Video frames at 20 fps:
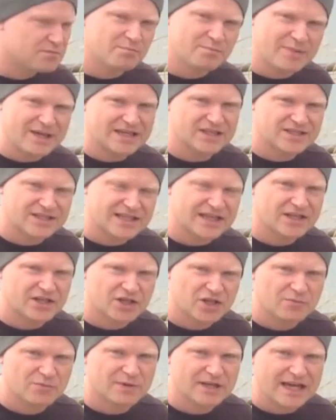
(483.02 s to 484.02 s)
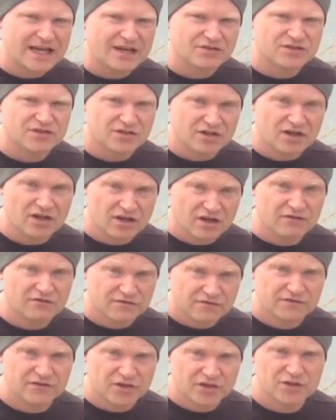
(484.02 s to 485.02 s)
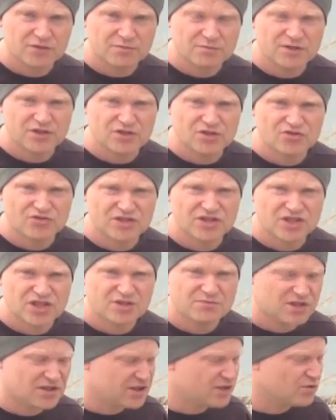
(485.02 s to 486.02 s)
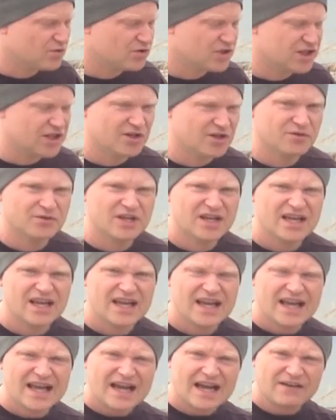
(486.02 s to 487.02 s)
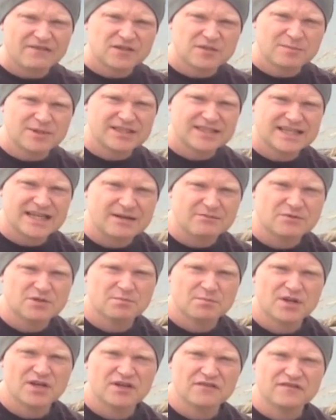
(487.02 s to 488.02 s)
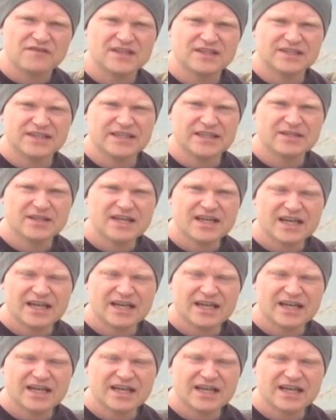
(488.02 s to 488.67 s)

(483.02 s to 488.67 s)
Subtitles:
bits that are coming out of the computer in terms of the audio have to be timed perfectly.